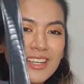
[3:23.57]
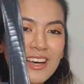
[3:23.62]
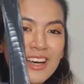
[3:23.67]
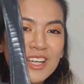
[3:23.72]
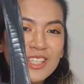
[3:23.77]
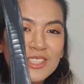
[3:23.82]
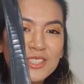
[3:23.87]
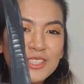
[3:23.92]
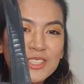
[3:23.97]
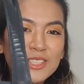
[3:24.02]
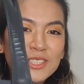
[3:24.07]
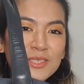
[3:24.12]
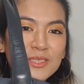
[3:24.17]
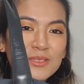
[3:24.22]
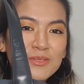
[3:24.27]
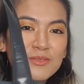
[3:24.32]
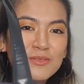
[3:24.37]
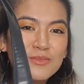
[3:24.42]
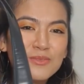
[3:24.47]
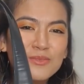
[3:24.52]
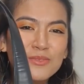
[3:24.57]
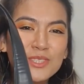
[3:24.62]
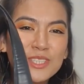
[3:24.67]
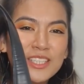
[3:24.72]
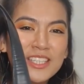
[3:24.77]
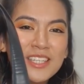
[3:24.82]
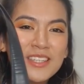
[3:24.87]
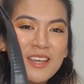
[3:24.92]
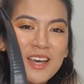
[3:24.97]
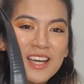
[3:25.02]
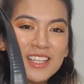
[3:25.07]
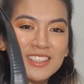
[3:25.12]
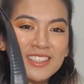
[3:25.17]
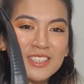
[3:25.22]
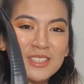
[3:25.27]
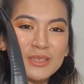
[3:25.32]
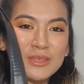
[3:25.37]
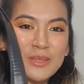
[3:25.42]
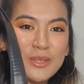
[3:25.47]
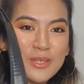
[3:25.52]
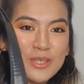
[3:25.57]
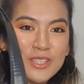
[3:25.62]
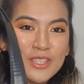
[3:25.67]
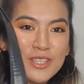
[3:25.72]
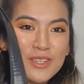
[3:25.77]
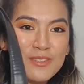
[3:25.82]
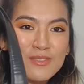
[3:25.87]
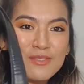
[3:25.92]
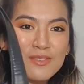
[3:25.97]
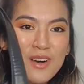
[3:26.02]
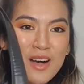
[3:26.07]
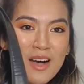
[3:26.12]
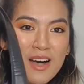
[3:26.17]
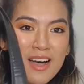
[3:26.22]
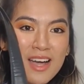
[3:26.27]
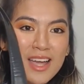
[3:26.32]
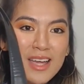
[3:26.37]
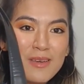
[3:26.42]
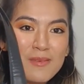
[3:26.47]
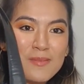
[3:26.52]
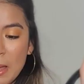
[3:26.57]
I just really like that low-key vibe.